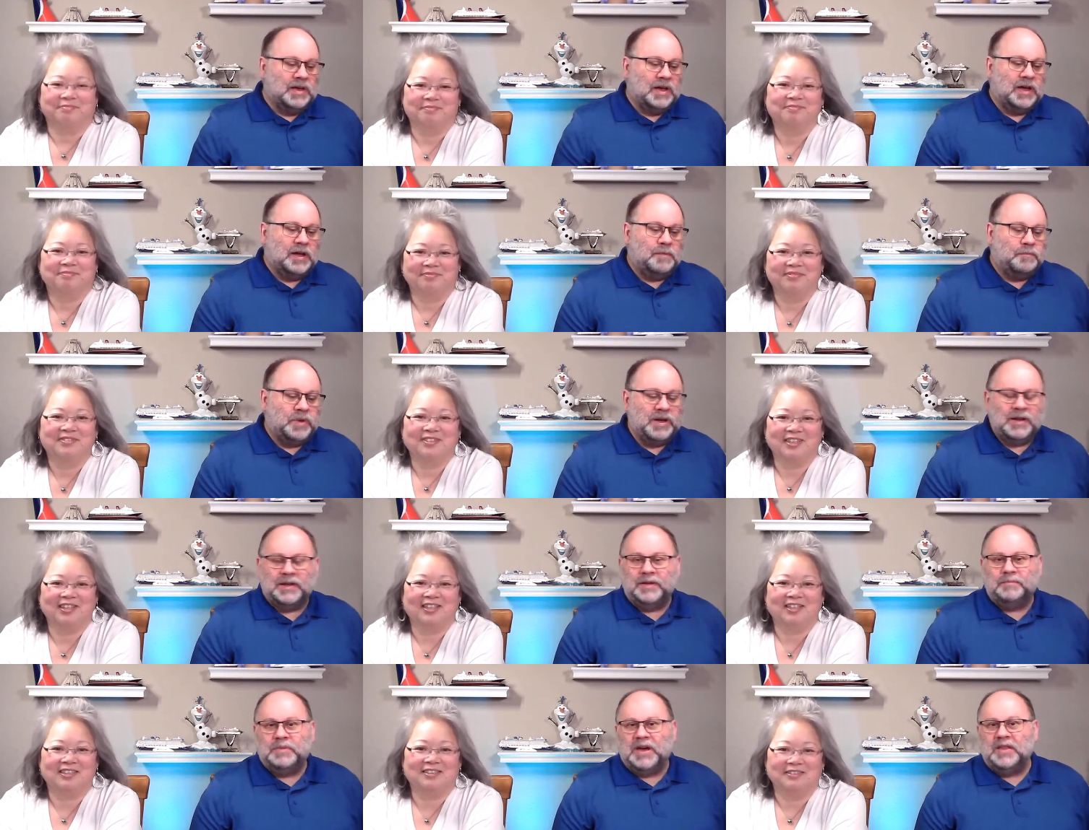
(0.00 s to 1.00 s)
Speaker 1: Um, but yeah.
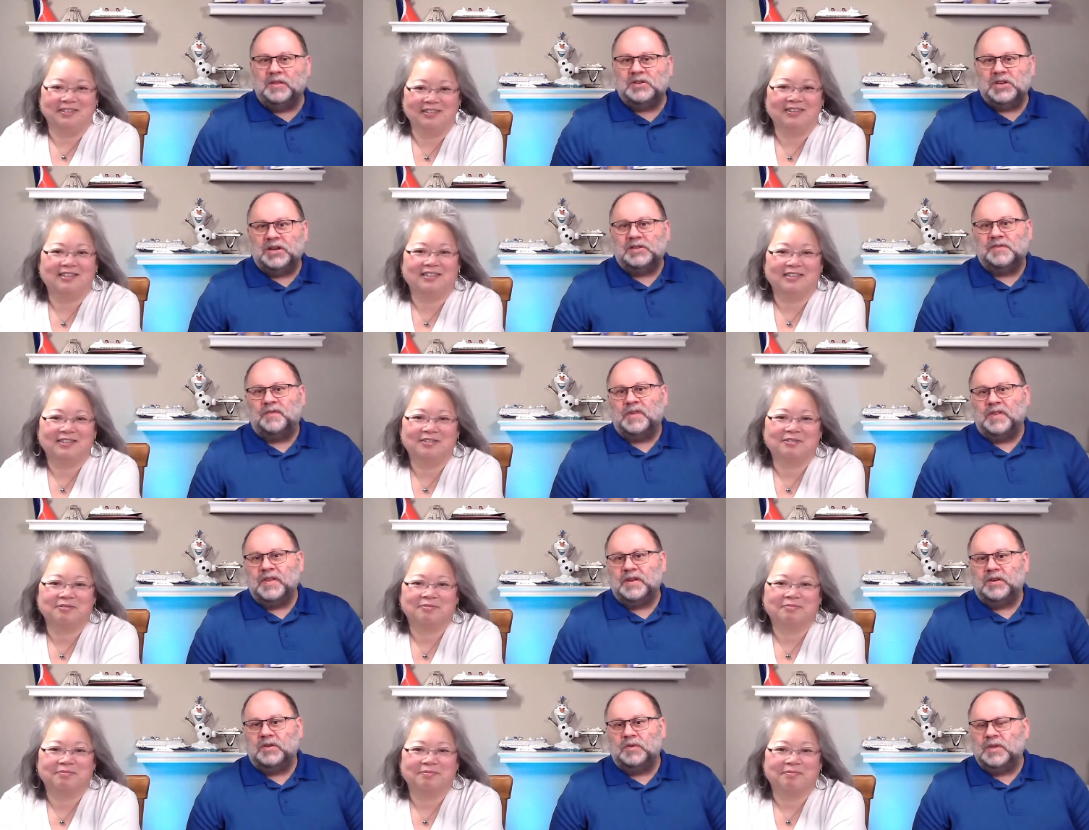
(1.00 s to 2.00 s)
other, other channels have done that
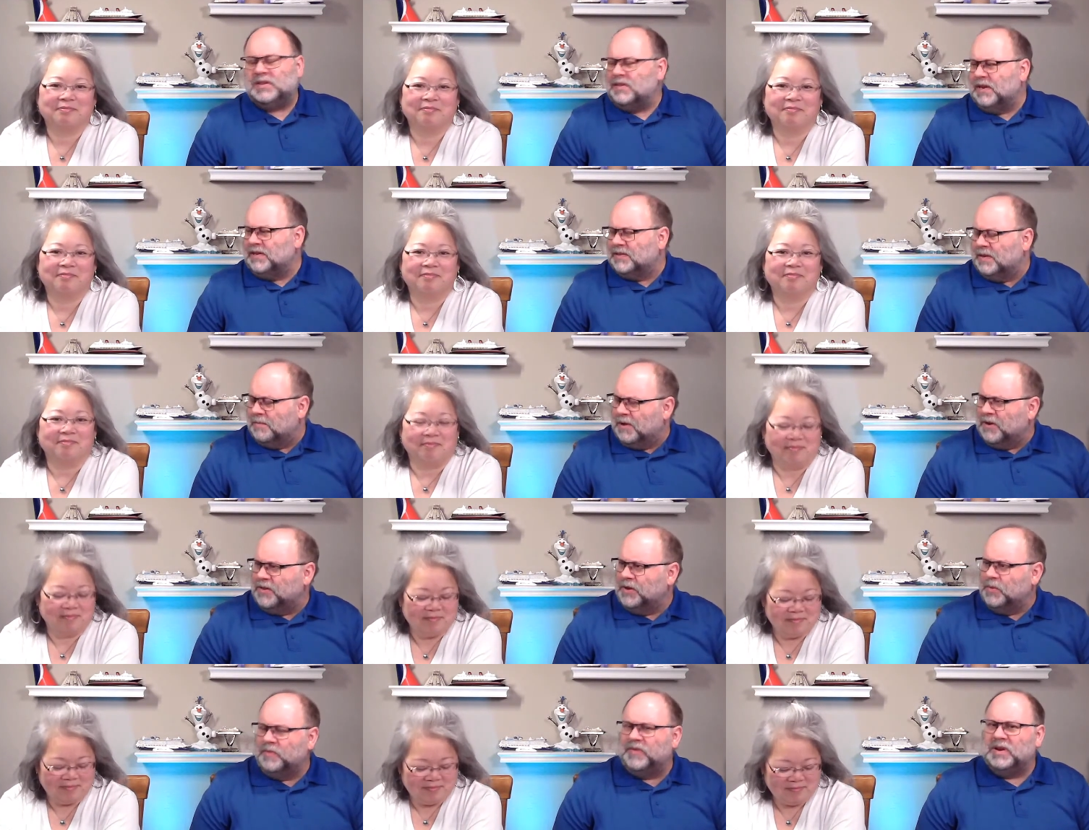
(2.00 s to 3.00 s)
too. That's not something I don't think
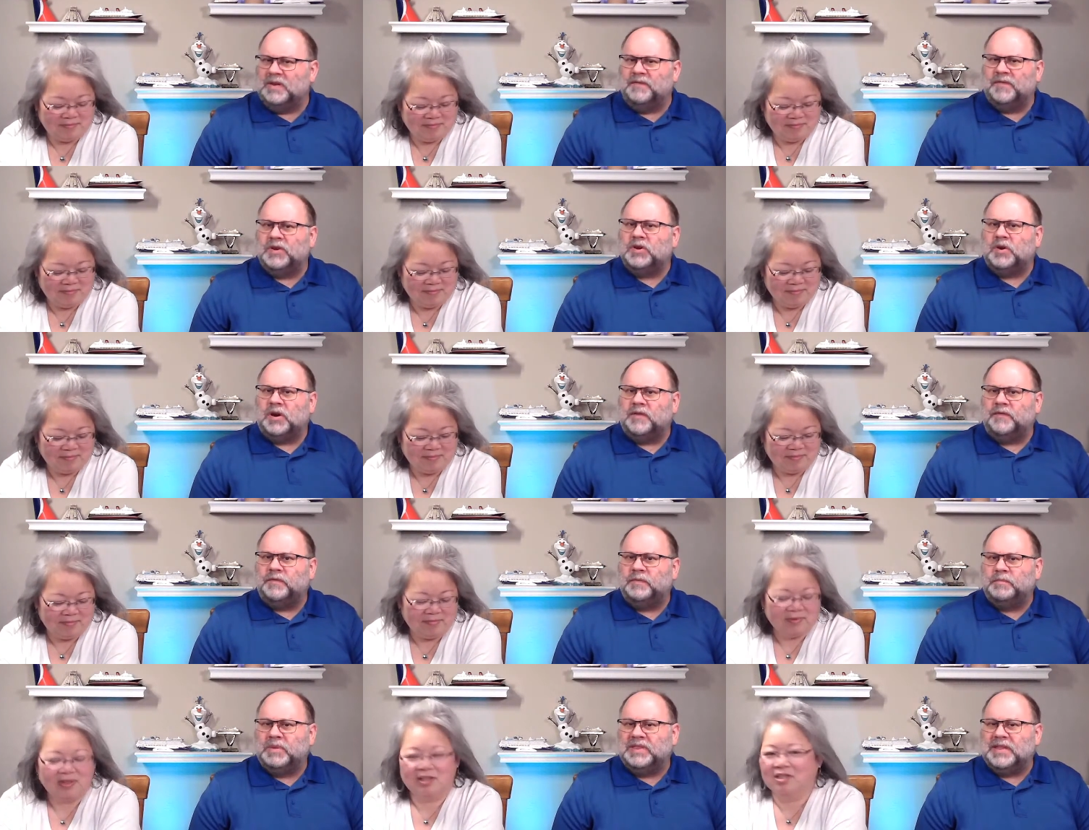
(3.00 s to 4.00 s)
we've done a video of,
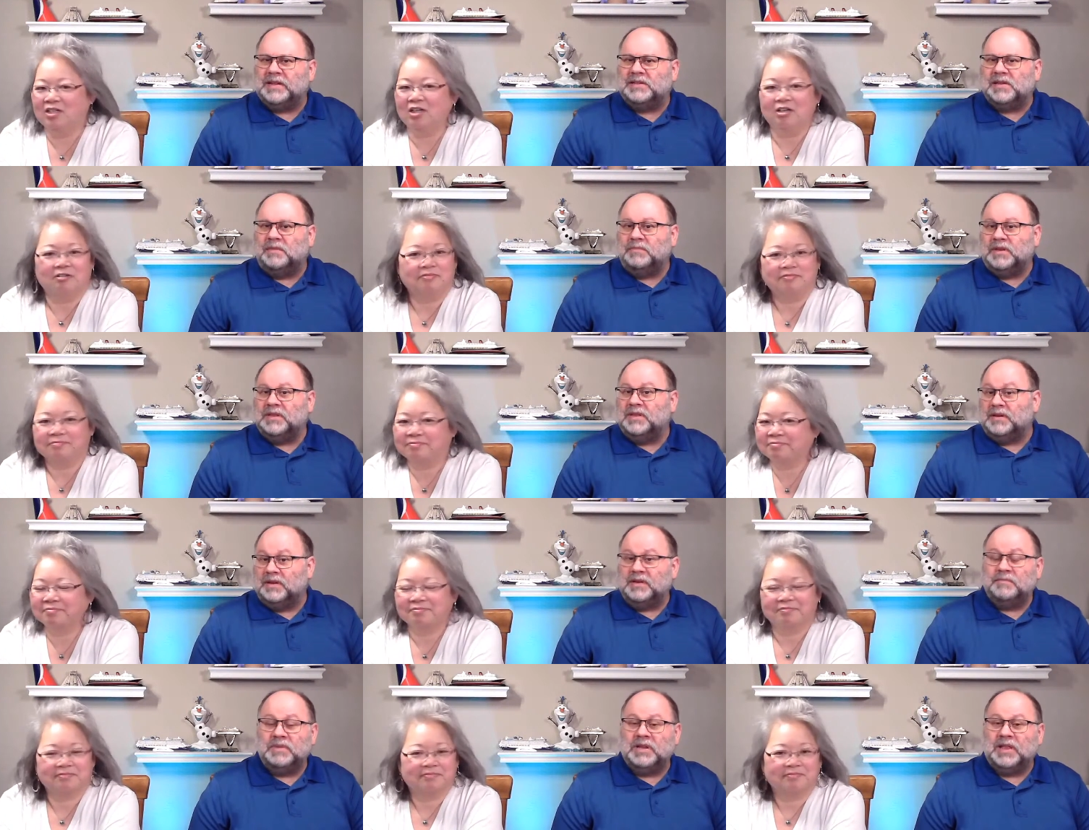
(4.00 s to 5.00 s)
but that's no. something that
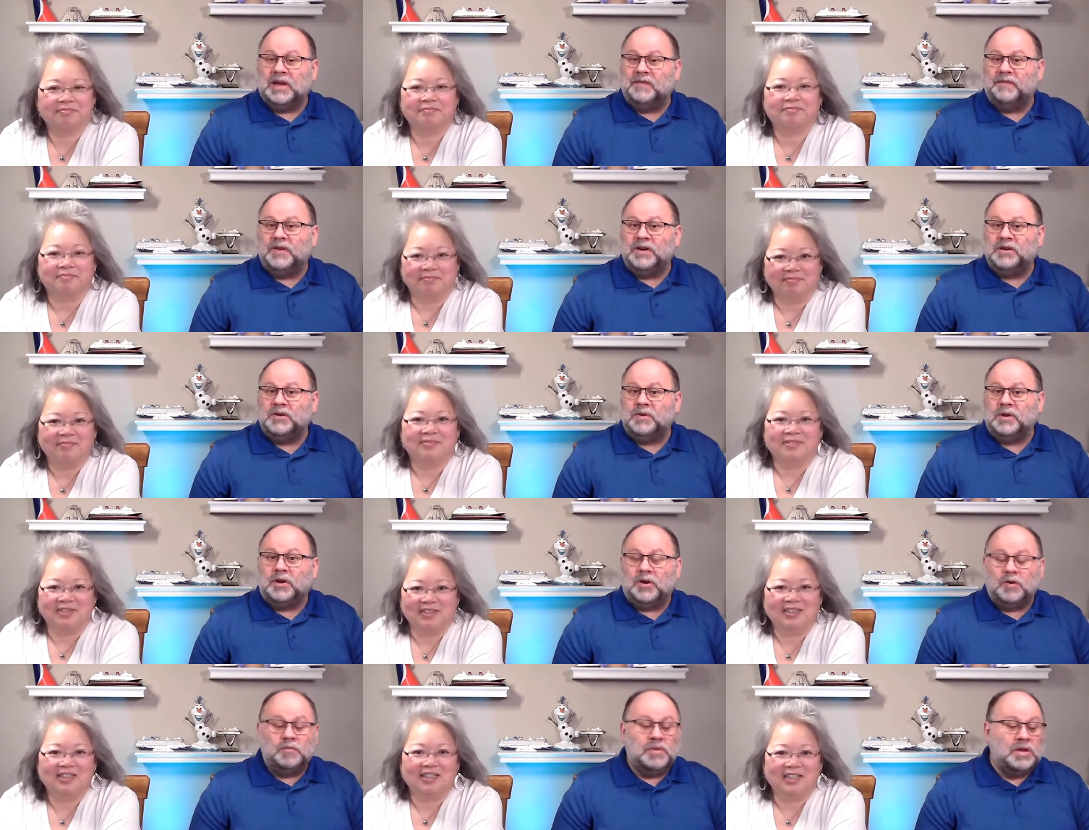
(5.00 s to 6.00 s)
can be a lot of fun to do at
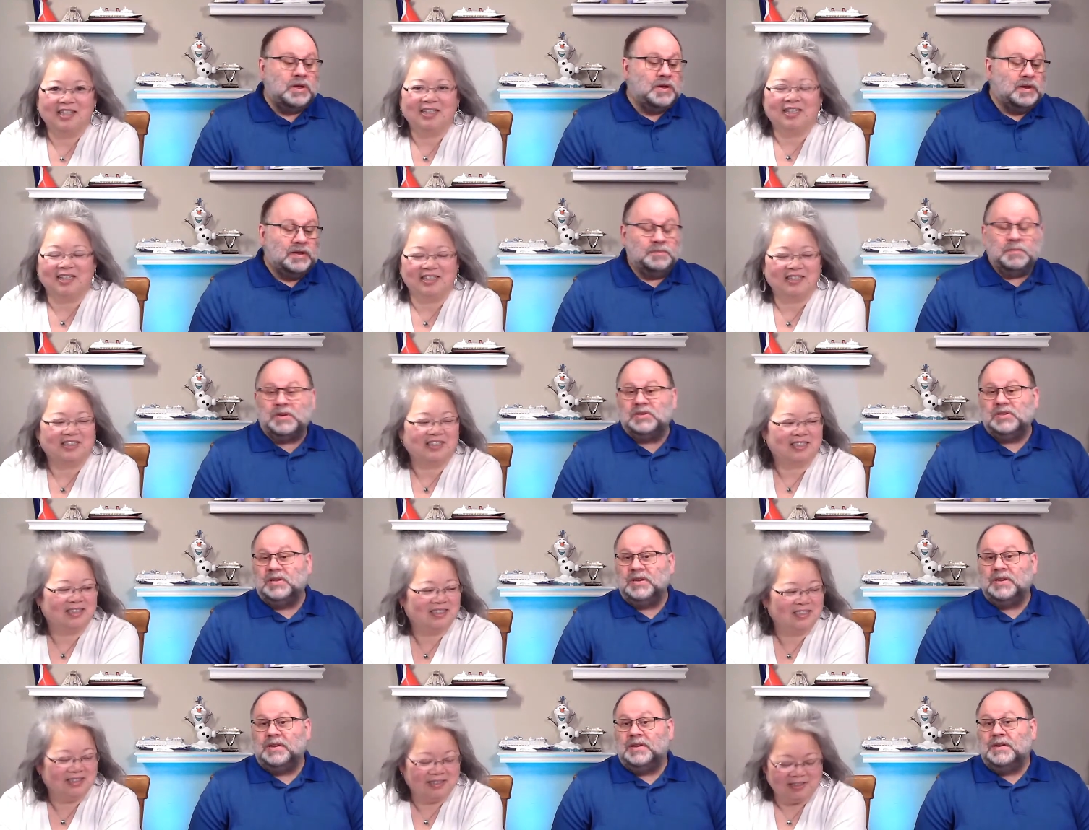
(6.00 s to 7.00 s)
home. It is.
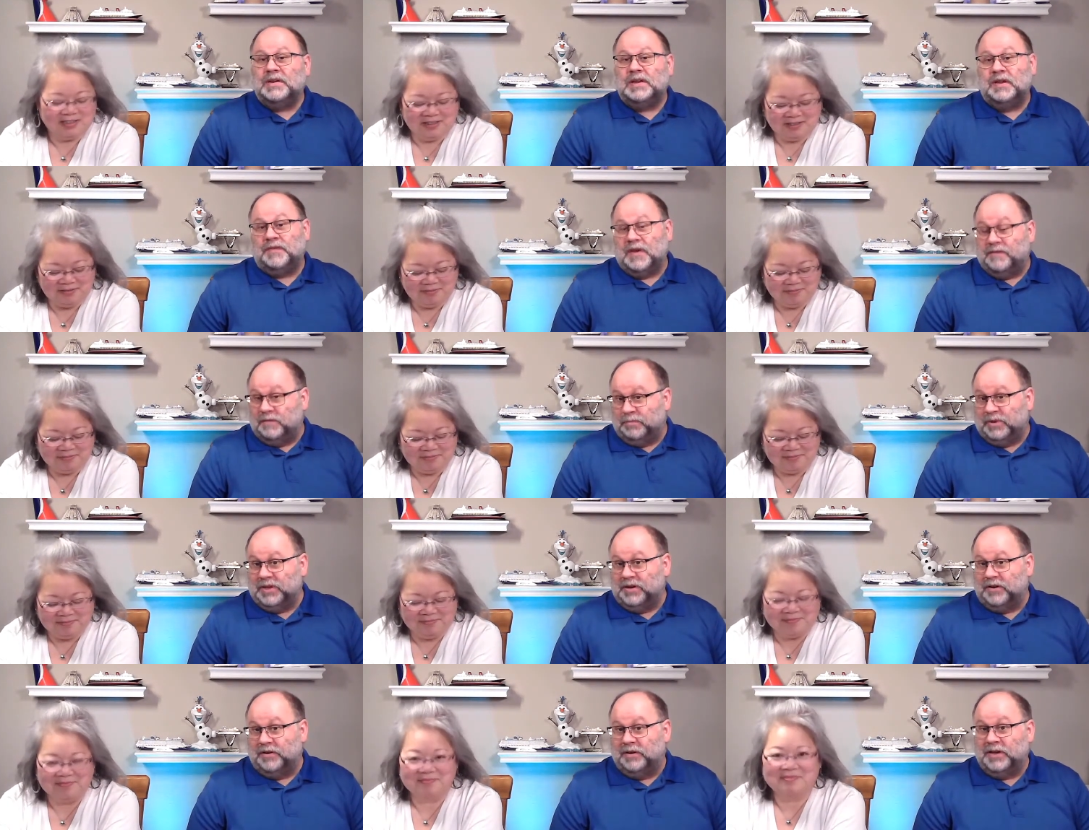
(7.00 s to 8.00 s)
Especially if you have a
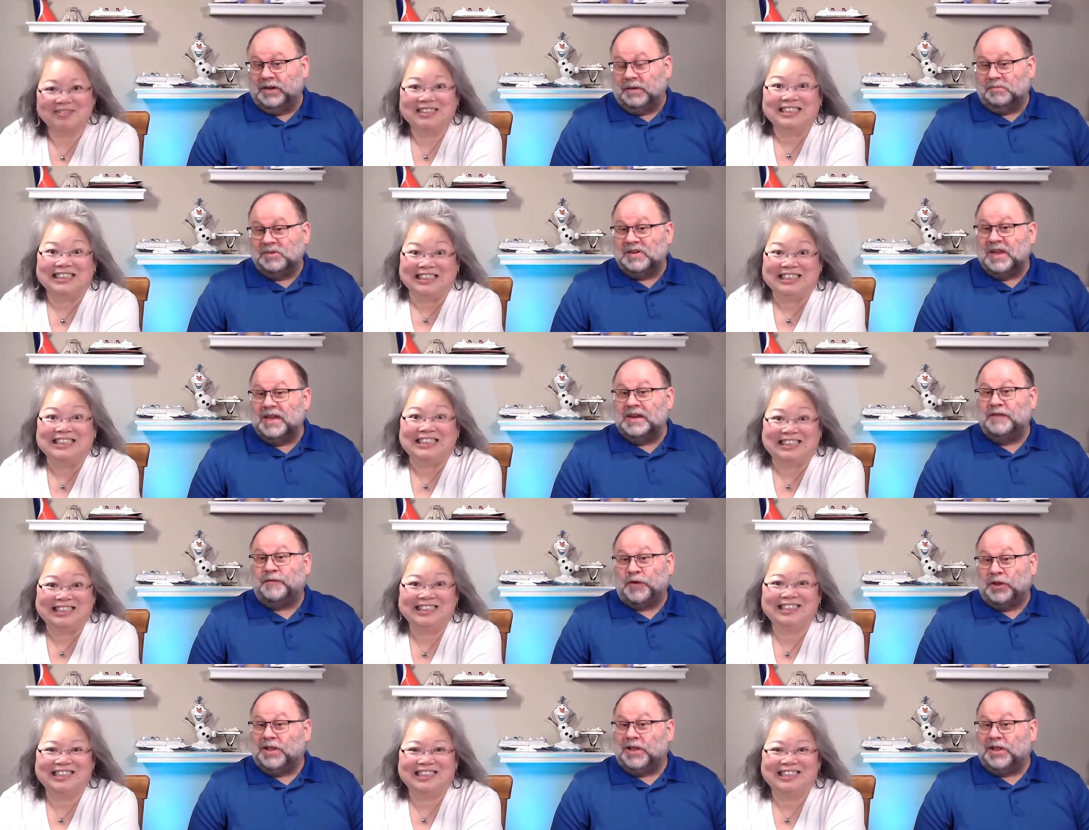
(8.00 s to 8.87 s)
blender. It comes in handy for a